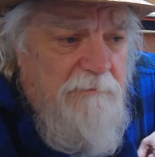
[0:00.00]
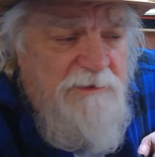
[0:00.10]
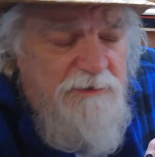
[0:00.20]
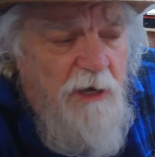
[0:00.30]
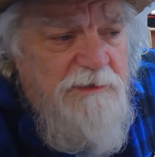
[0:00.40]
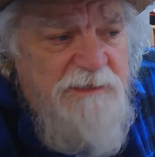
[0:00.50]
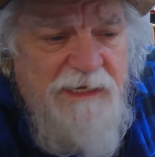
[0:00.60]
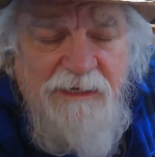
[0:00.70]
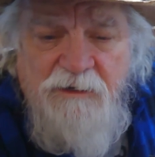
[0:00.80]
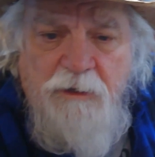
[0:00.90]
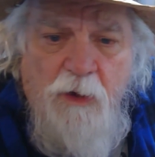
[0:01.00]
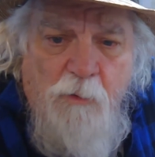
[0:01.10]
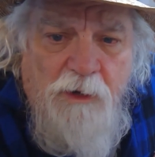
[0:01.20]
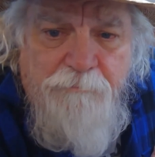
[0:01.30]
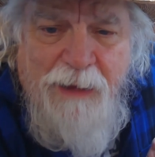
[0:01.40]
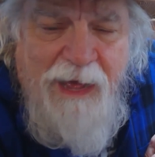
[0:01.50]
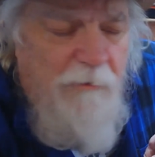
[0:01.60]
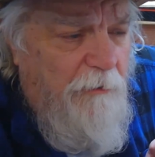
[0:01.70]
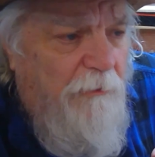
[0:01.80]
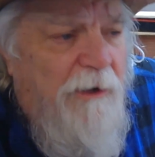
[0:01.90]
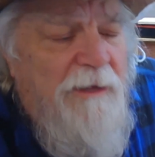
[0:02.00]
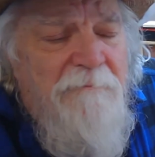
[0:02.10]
starts to get low on power